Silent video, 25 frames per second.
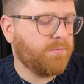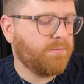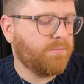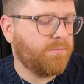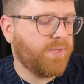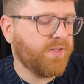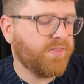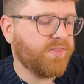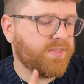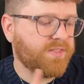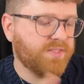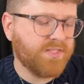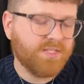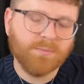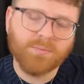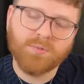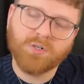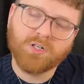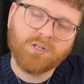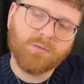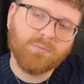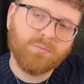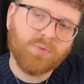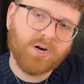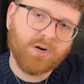but the zipper
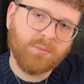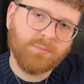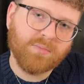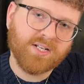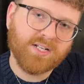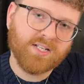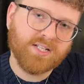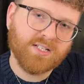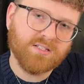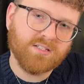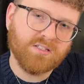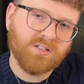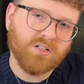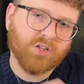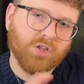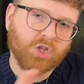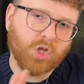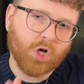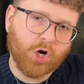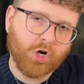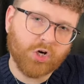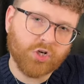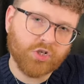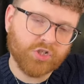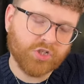compartment is the
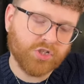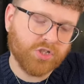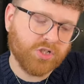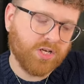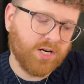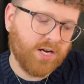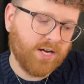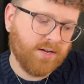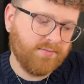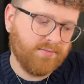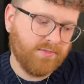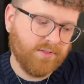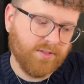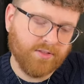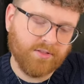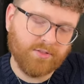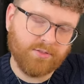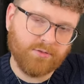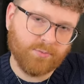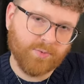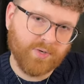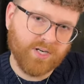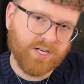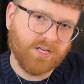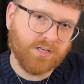larger of the
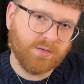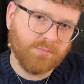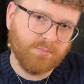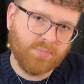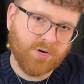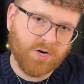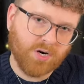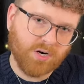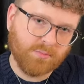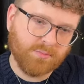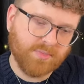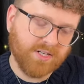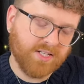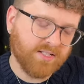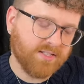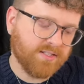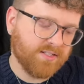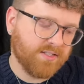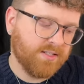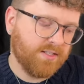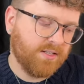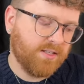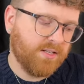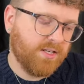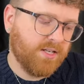three compartments.
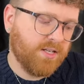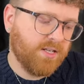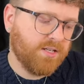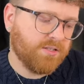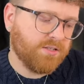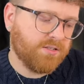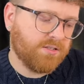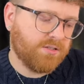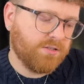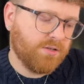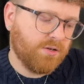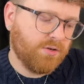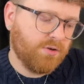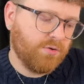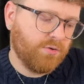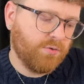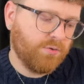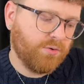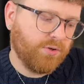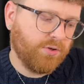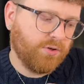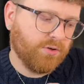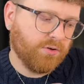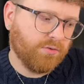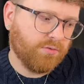So
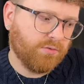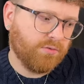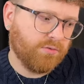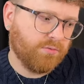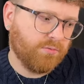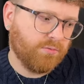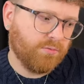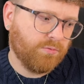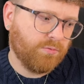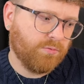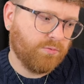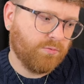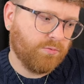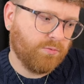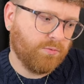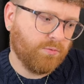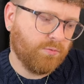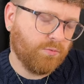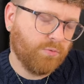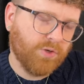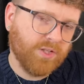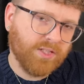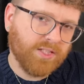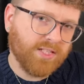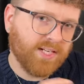you're
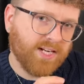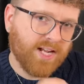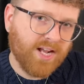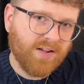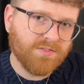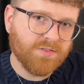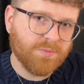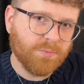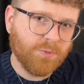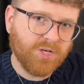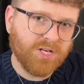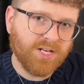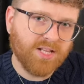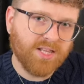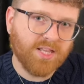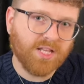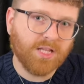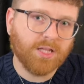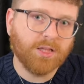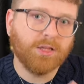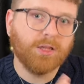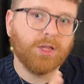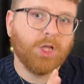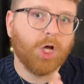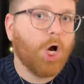really gonna have to put anything
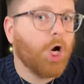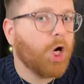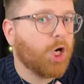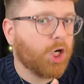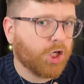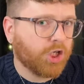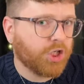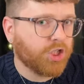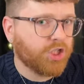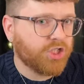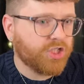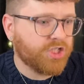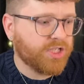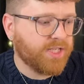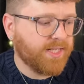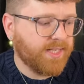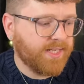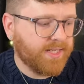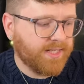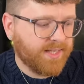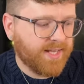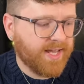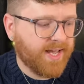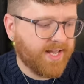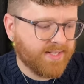large
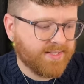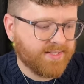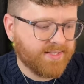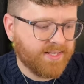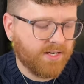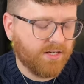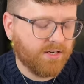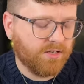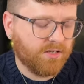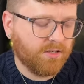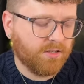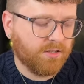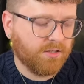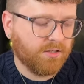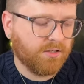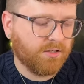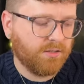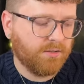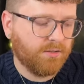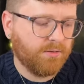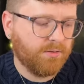in that center